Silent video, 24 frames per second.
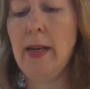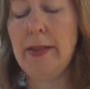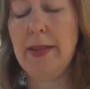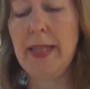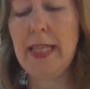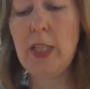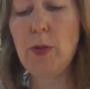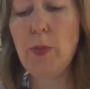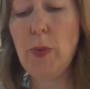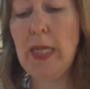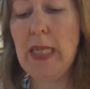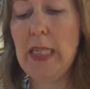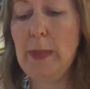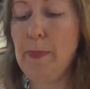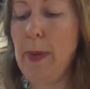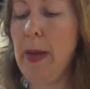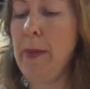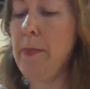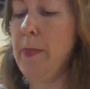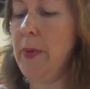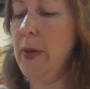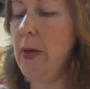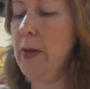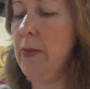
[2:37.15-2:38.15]
This one is
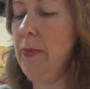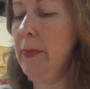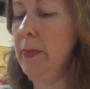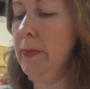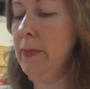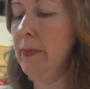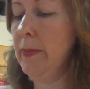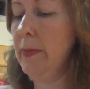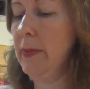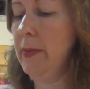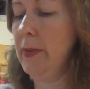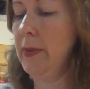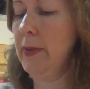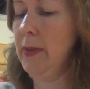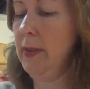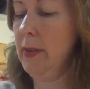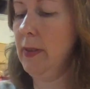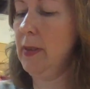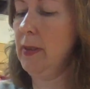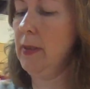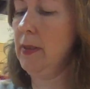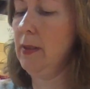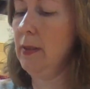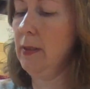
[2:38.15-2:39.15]
bamboo,
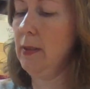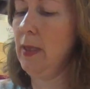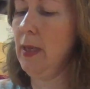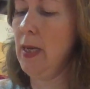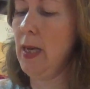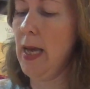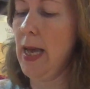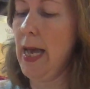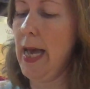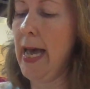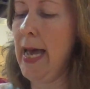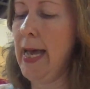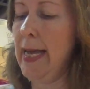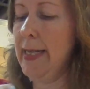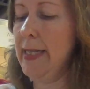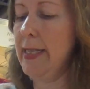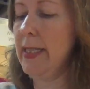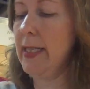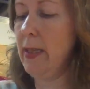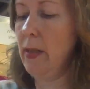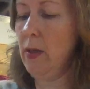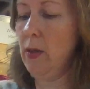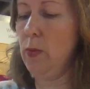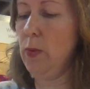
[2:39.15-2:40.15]

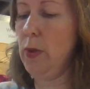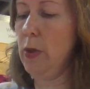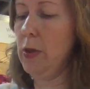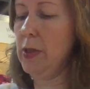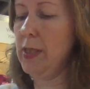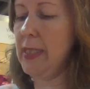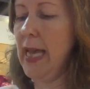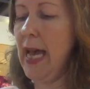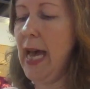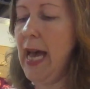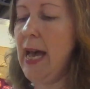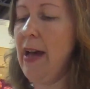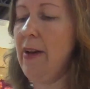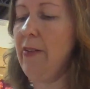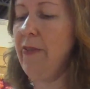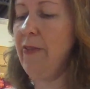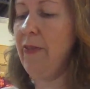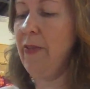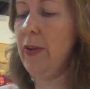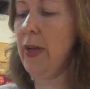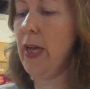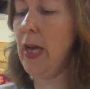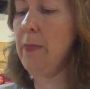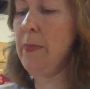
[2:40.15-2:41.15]
and we also have
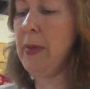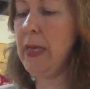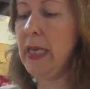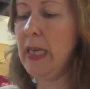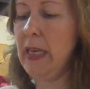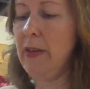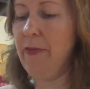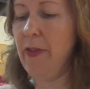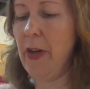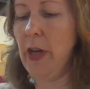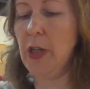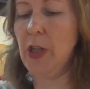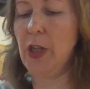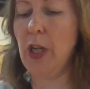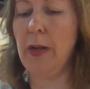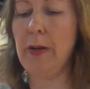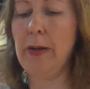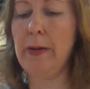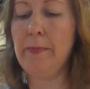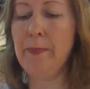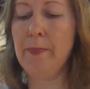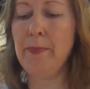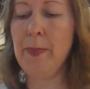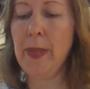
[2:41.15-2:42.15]
a minky
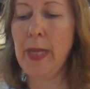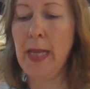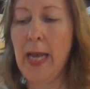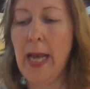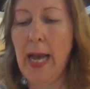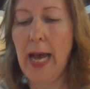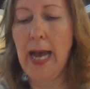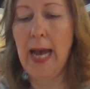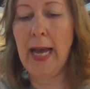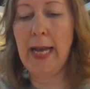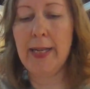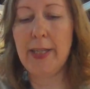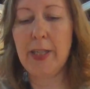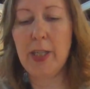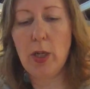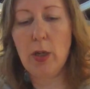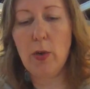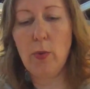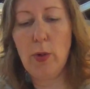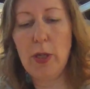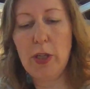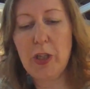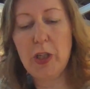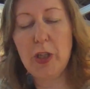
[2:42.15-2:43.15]
version. And
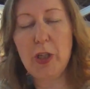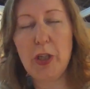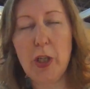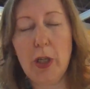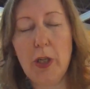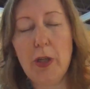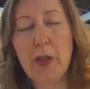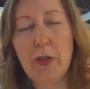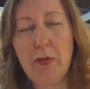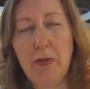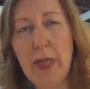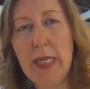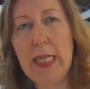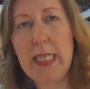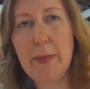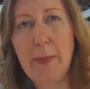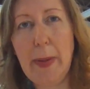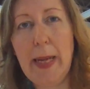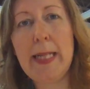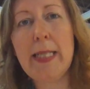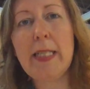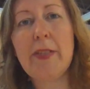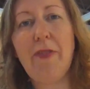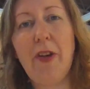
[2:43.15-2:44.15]
which you choose really
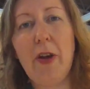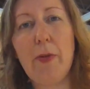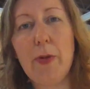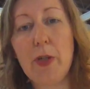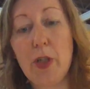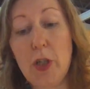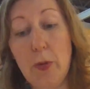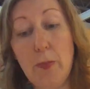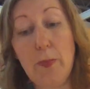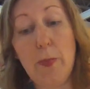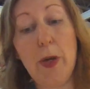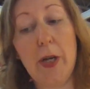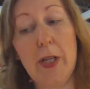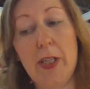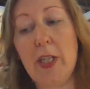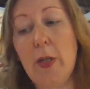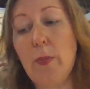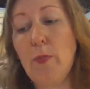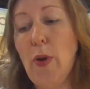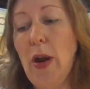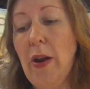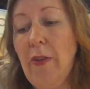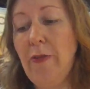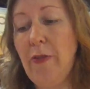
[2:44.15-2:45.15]
depends very much on
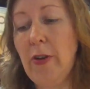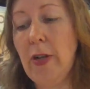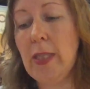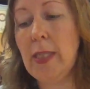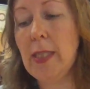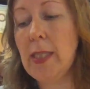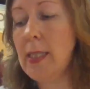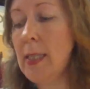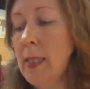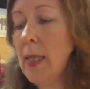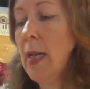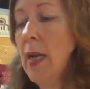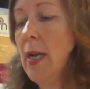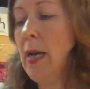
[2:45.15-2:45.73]
personal preference.